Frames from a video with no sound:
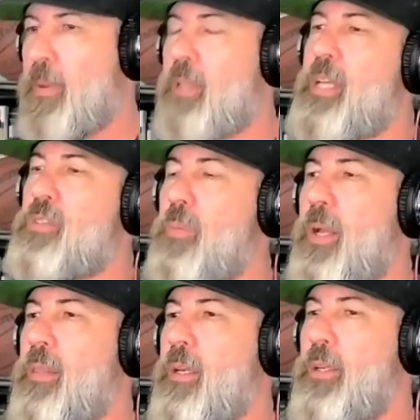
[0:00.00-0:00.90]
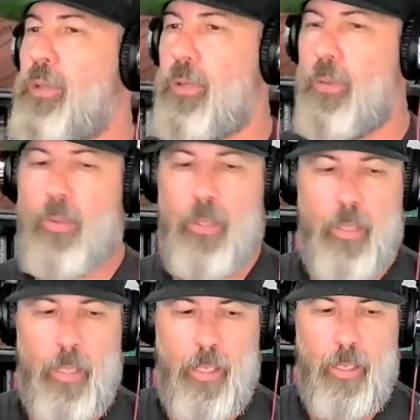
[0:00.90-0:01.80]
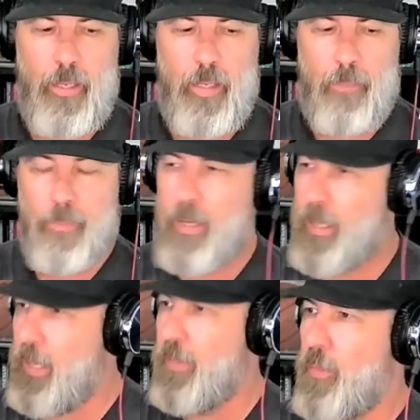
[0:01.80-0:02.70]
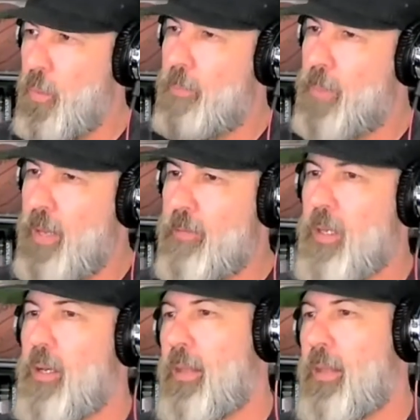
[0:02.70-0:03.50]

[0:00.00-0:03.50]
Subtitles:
because that's the right thing to do. And, but again, the word pivot,